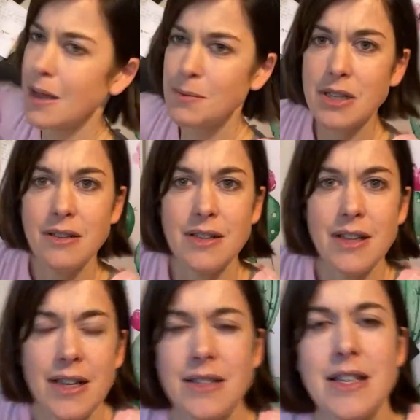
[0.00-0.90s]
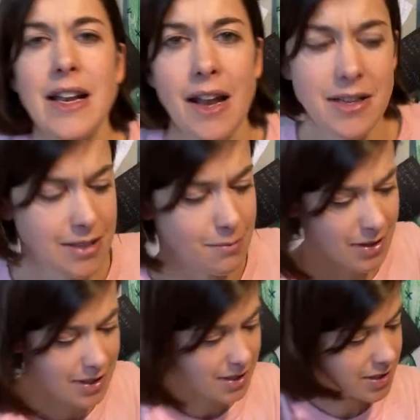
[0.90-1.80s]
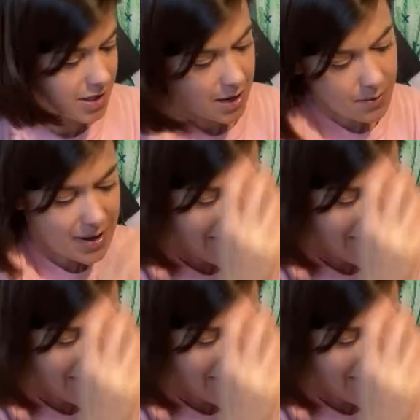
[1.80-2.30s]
absolutely delighted me this show.